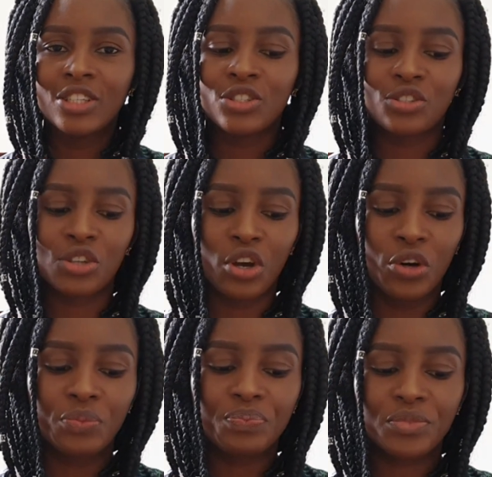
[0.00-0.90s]

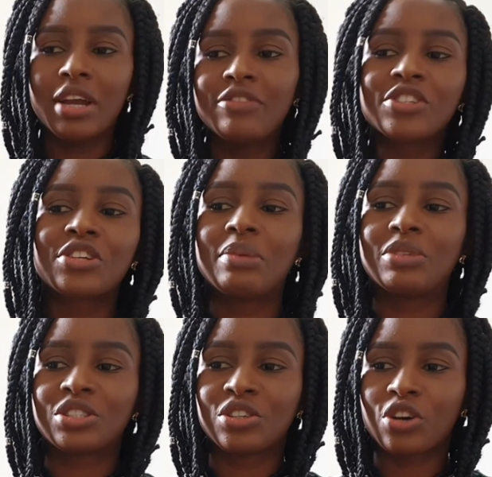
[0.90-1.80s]
So every sewing
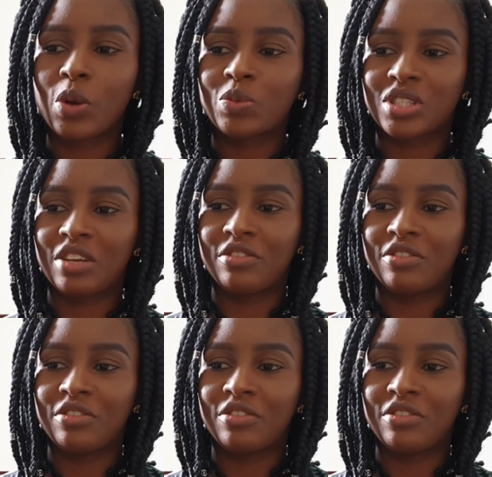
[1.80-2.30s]
machine comes with a